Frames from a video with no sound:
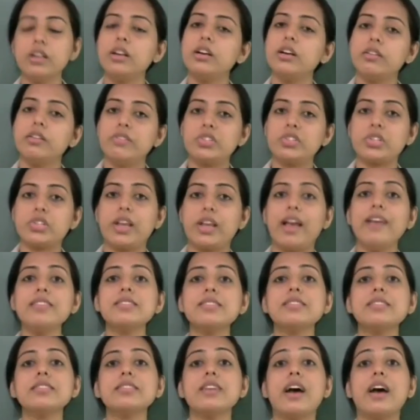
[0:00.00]
which
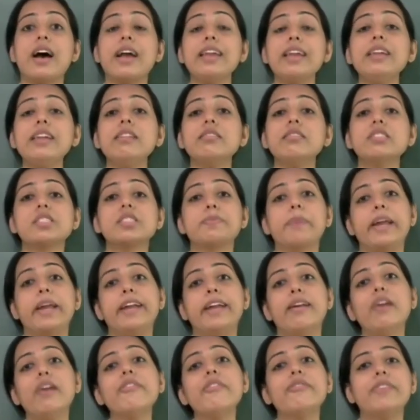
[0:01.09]
has high
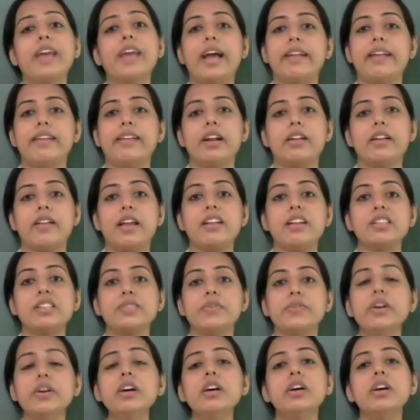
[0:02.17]
speed of data
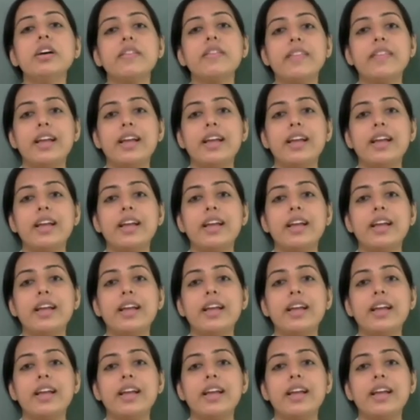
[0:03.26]
transfer.